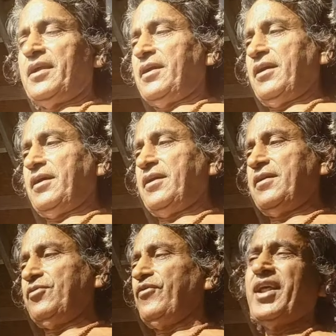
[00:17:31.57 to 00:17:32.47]

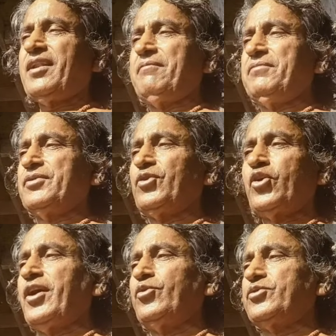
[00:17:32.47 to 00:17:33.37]
no
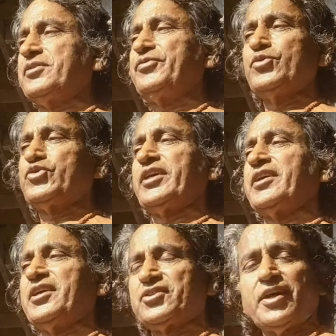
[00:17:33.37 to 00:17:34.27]
doubt, if you say
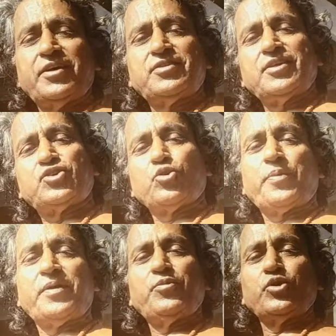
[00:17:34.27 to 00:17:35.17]
Grihastha is the
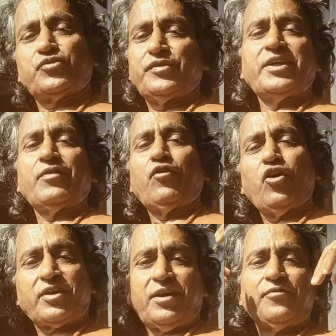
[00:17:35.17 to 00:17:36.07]
supermost, we have
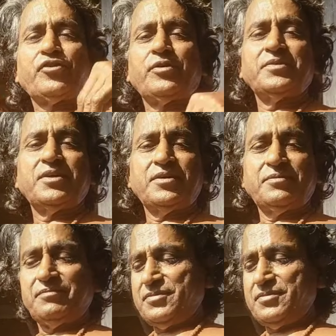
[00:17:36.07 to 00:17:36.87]
all come from the